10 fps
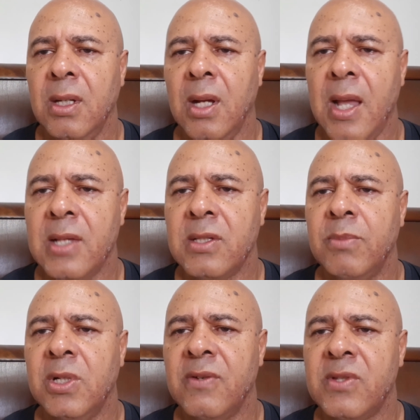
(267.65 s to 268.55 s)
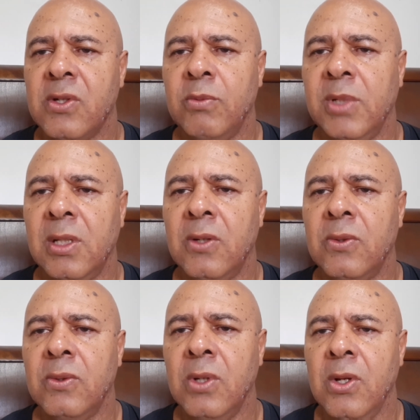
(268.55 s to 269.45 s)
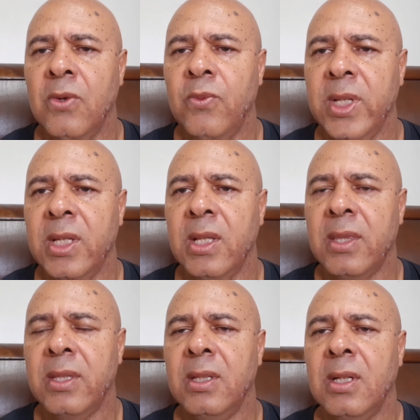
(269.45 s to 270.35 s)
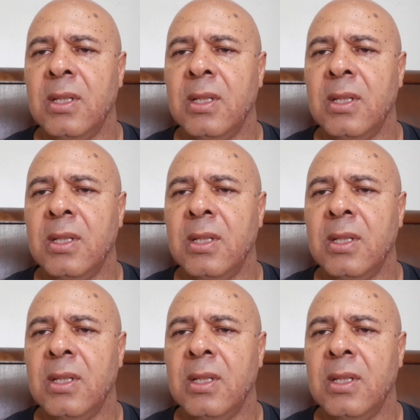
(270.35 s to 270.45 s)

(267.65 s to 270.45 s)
as above, so below, we get the